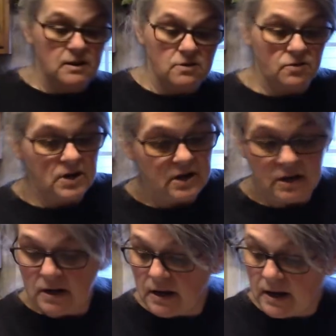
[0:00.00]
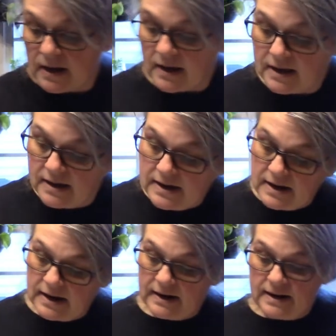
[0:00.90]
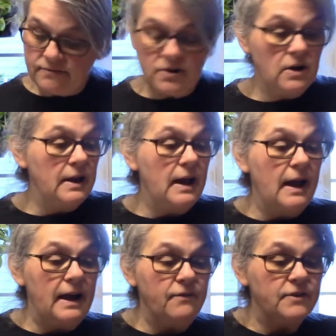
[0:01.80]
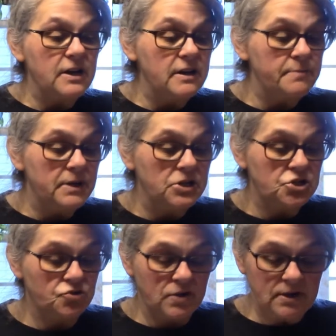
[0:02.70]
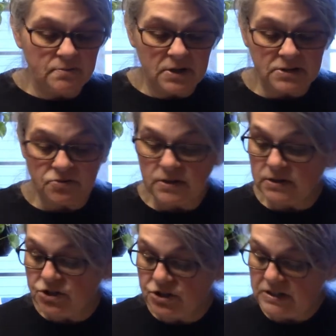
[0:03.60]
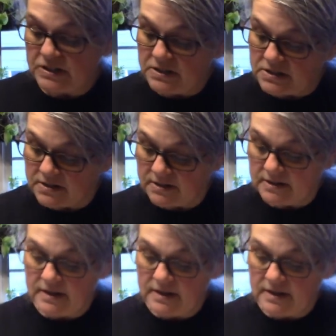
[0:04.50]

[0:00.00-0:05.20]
Okay. And I've got a half cup shredded mozzarella cheese,